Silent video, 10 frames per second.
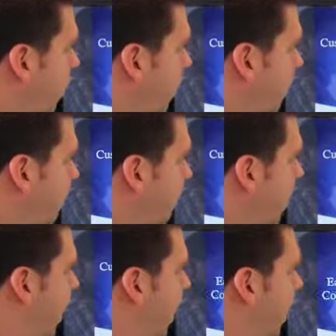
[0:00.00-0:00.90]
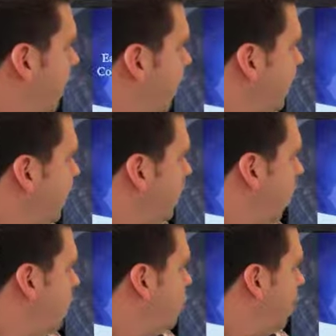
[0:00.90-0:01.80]
Owner. This is
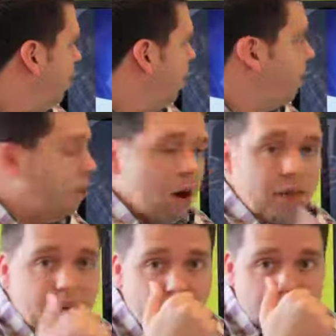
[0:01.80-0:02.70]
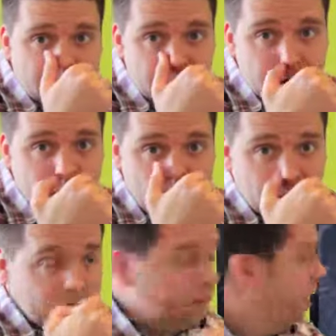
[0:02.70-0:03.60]
what shows up on the customer's
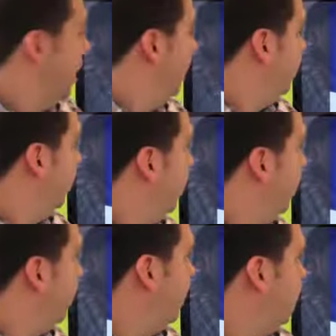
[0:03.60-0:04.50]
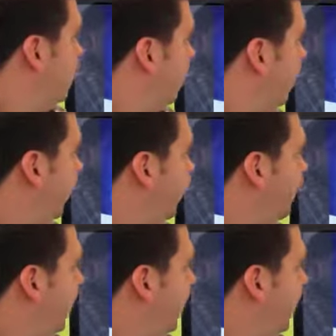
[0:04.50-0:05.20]
phone. So it brings up a screen like